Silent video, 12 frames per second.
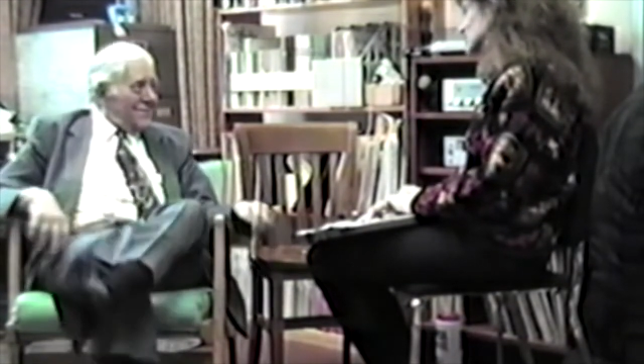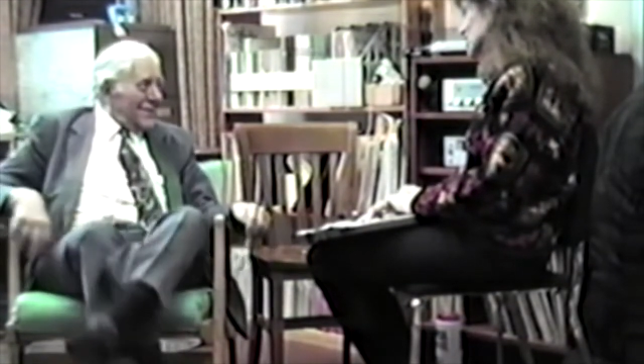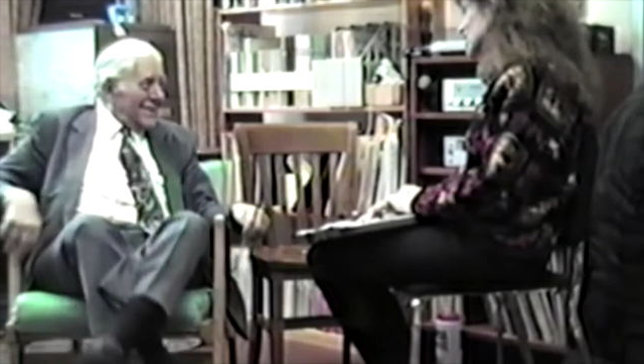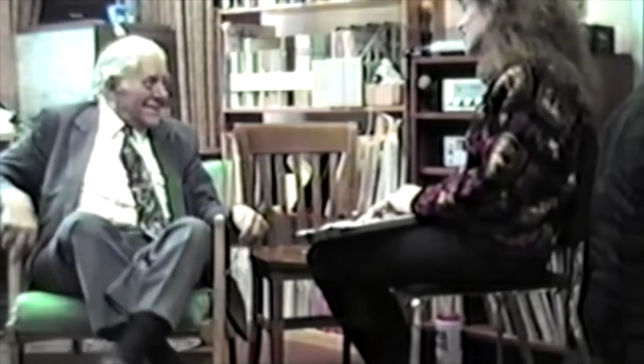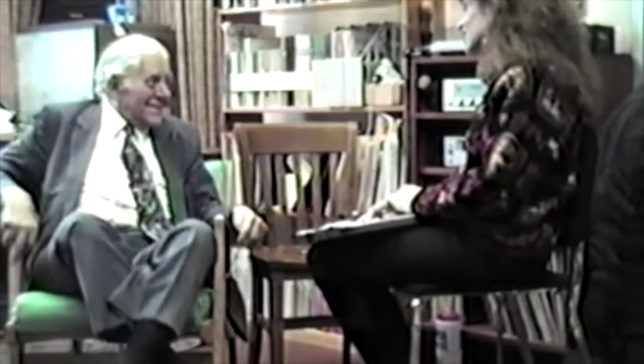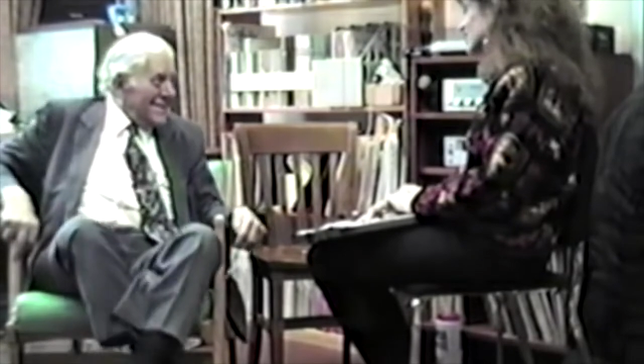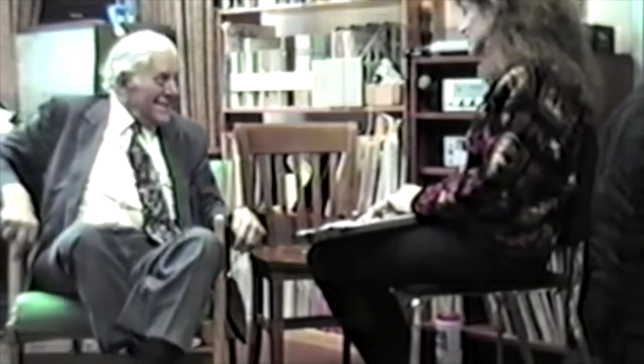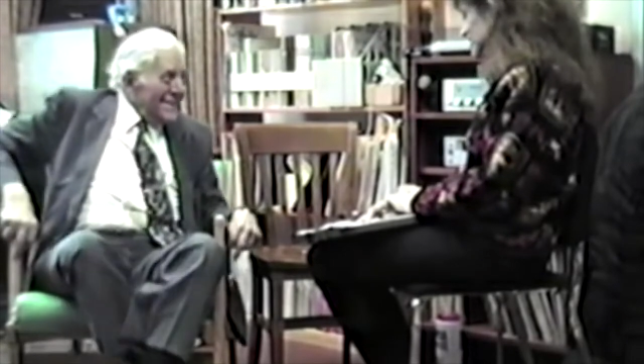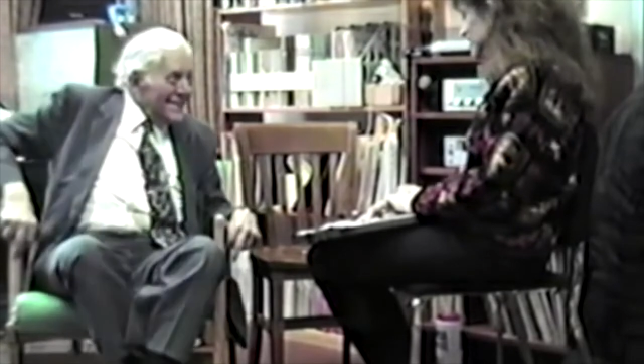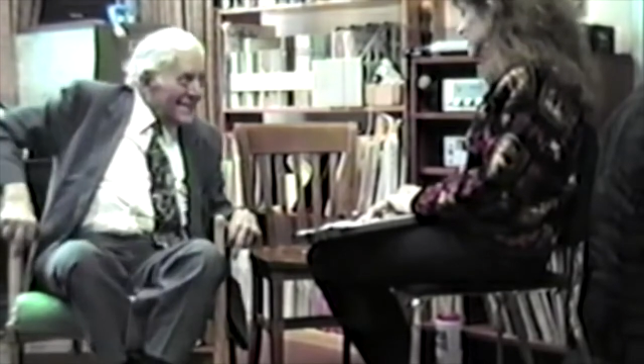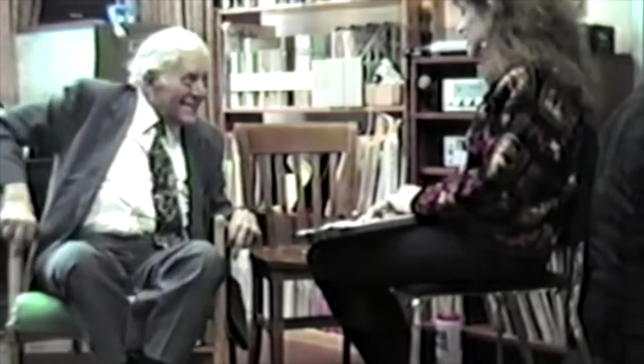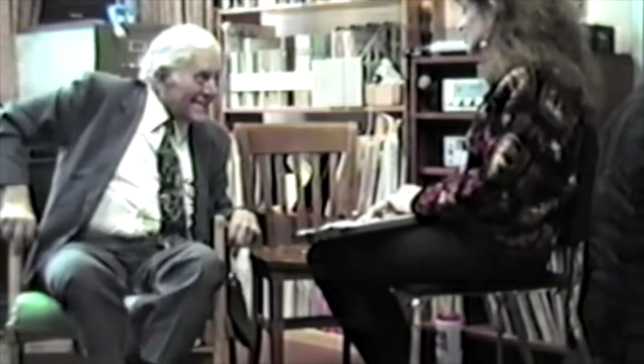because
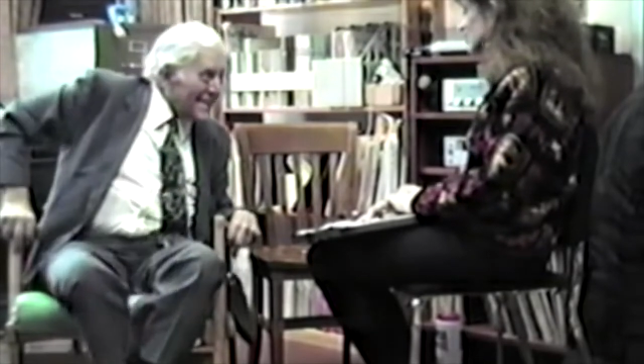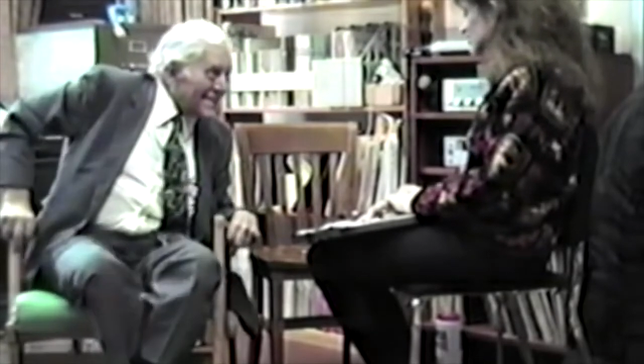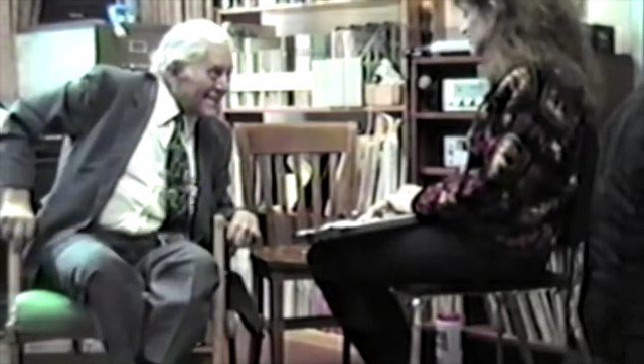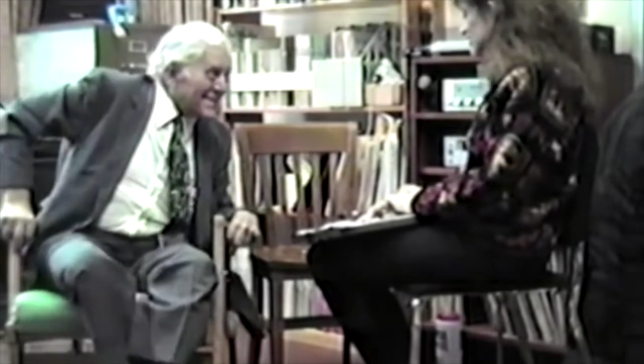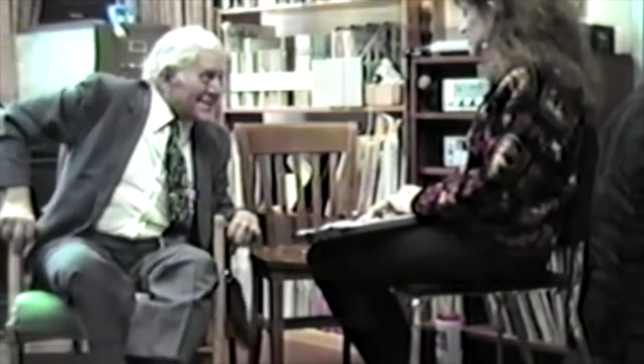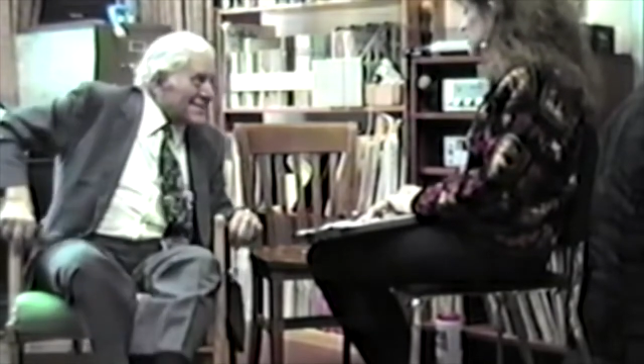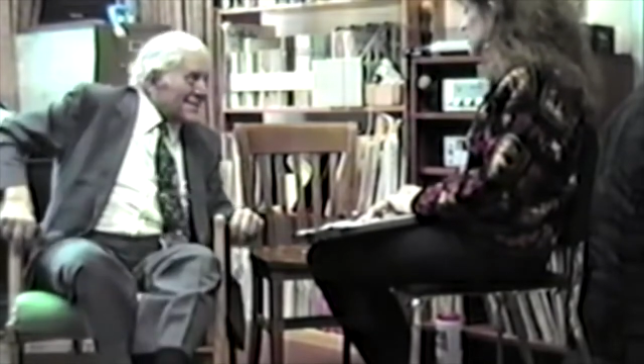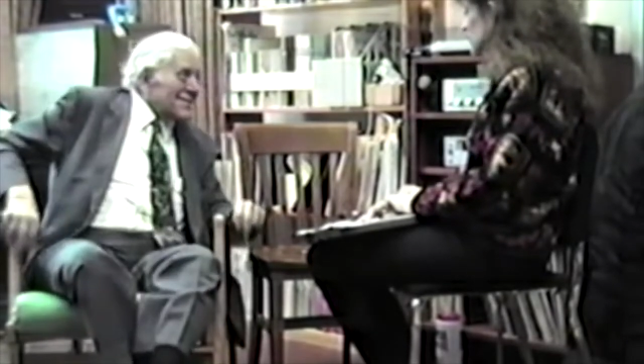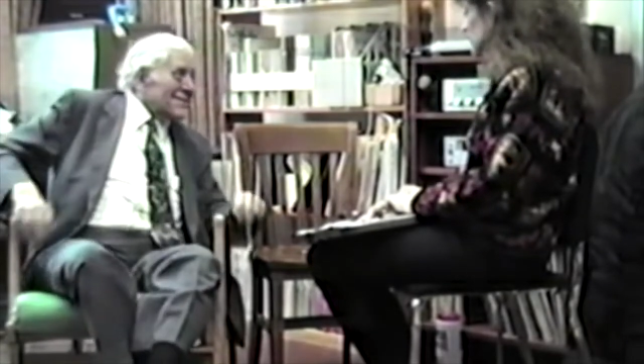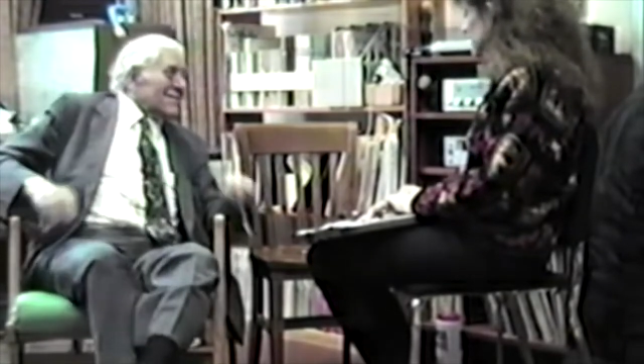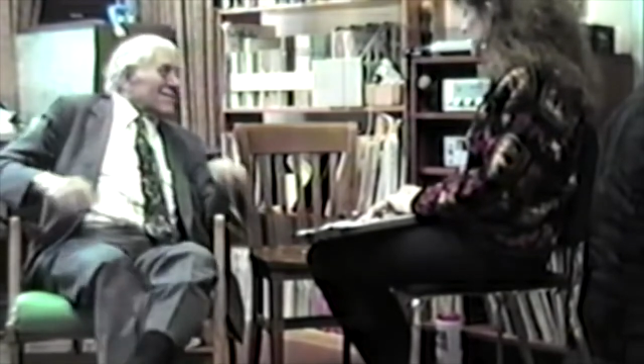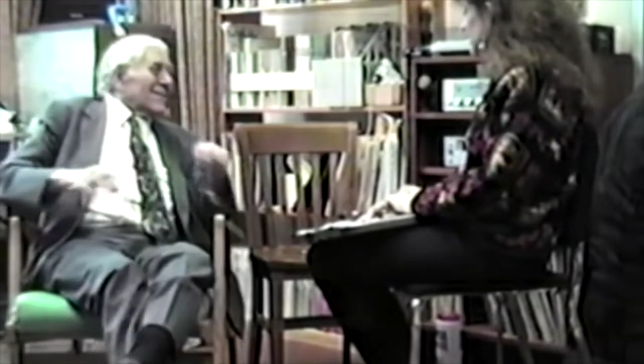it sounded so
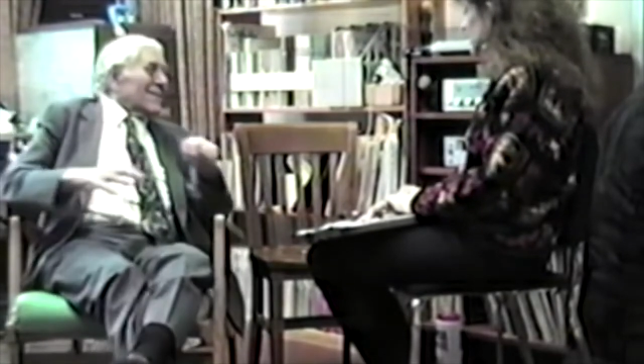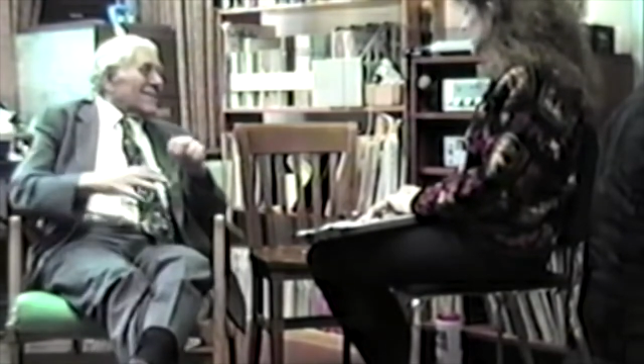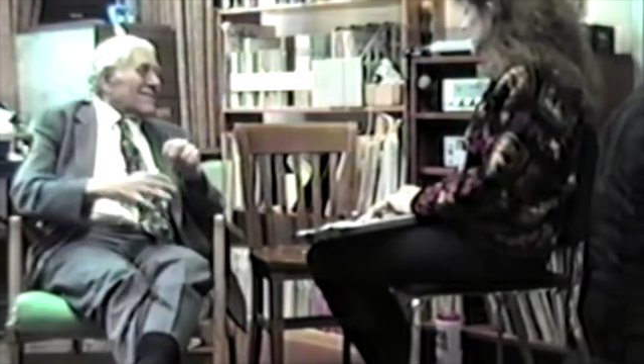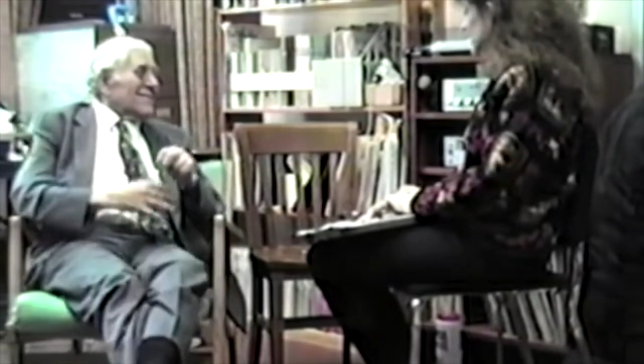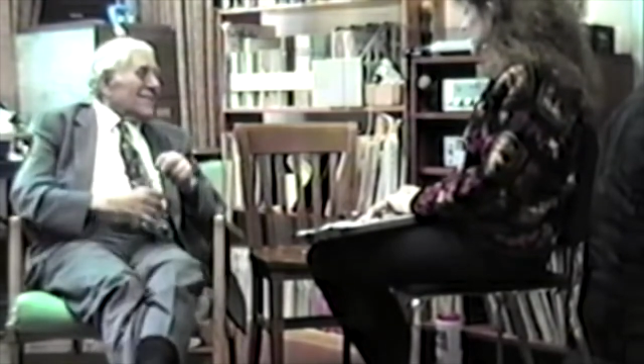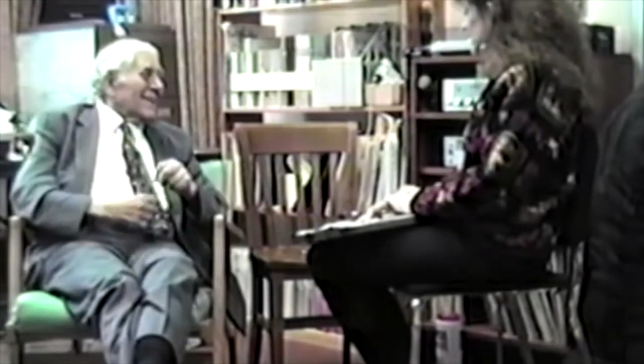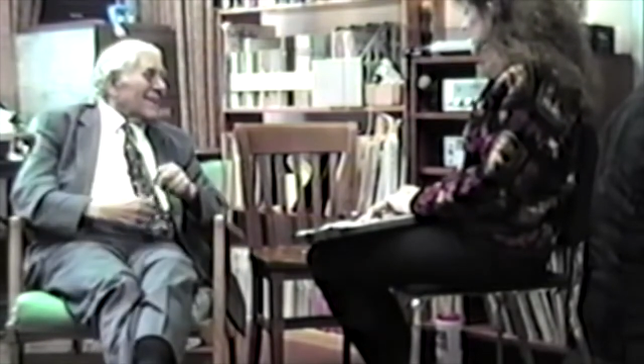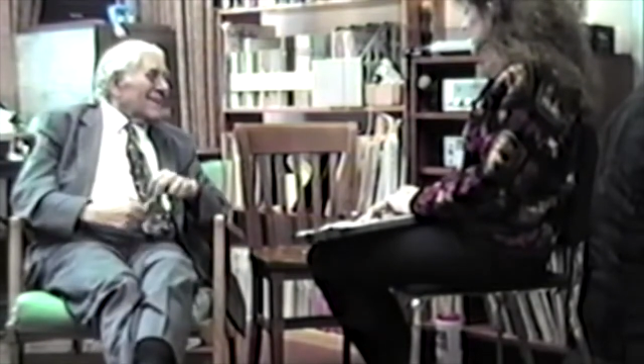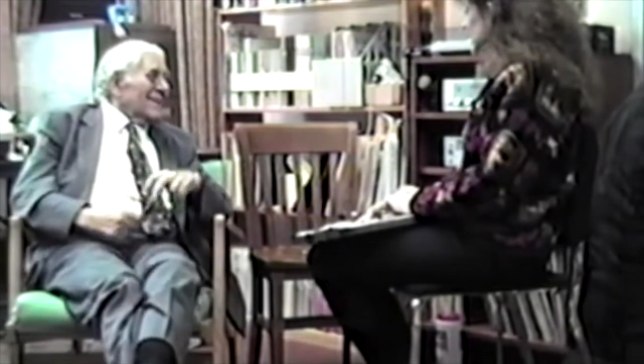good right away.